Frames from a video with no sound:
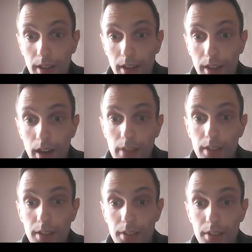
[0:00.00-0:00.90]

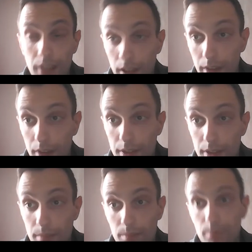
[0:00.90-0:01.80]
colored
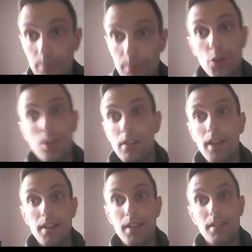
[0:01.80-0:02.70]
diagraphs.
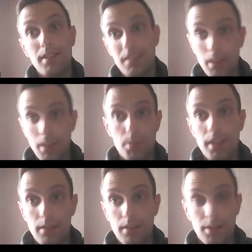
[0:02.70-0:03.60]
Generalizes in some
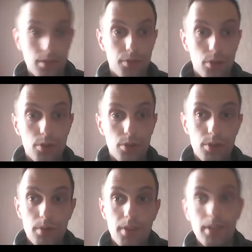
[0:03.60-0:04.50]
sense. Of
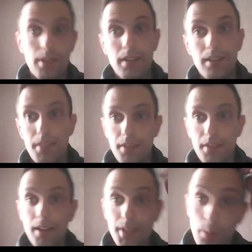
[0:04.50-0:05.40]
course, there
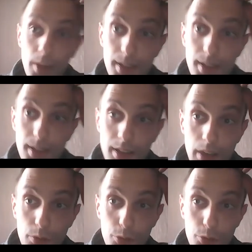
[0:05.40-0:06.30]
are some ways
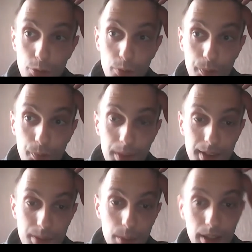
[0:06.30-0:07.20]
how to do
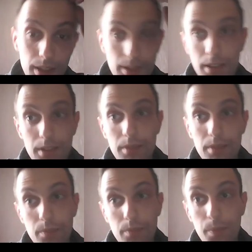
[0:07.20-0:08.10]
this, but we
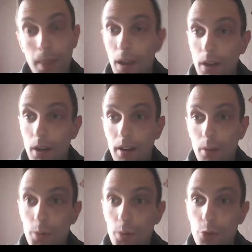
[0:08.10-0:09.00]

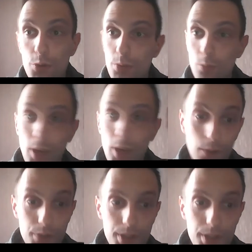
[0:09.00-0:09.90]
choose one
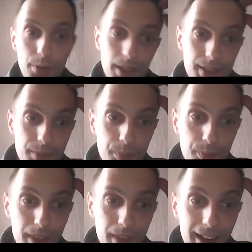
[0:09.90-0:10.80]
of these ways.
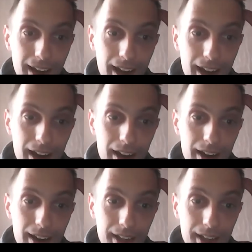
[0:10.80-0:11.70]

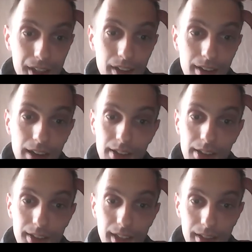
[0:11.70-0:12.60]
An
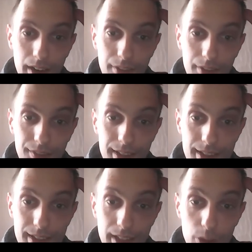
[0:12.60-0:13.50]
arc-colored diagraph is
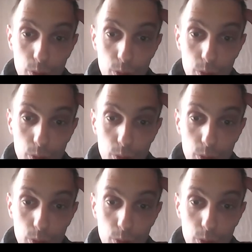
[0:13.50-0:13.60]
said to be